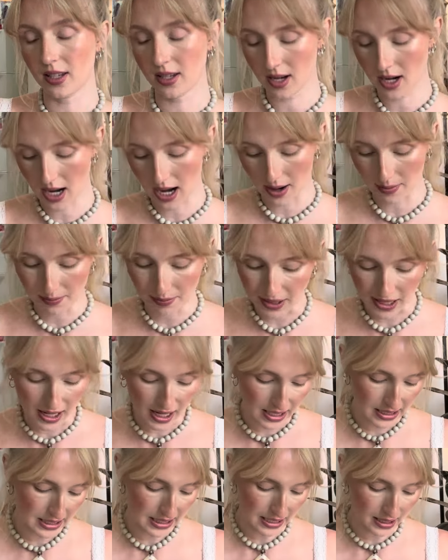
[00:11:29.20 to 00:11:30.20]
today, but
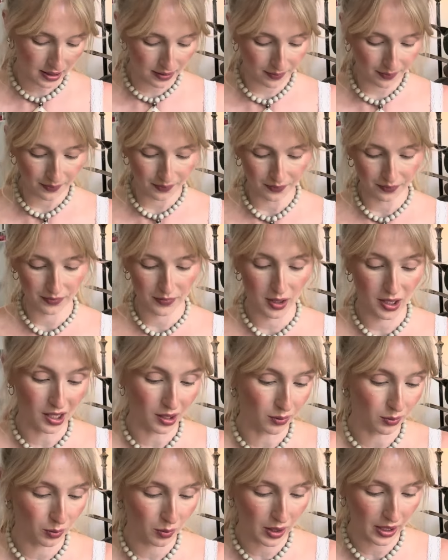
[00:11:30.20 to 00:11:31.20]
I didn't. So
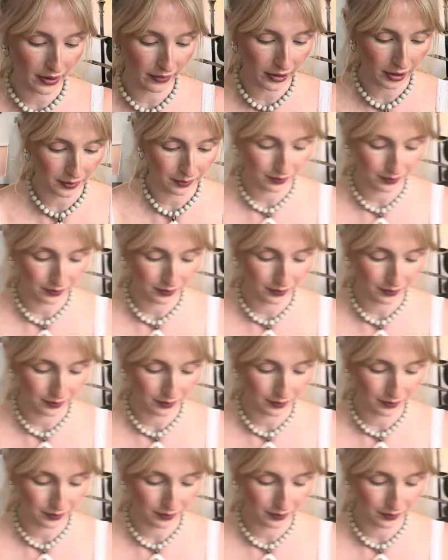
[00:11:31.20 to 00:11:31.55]
whatever.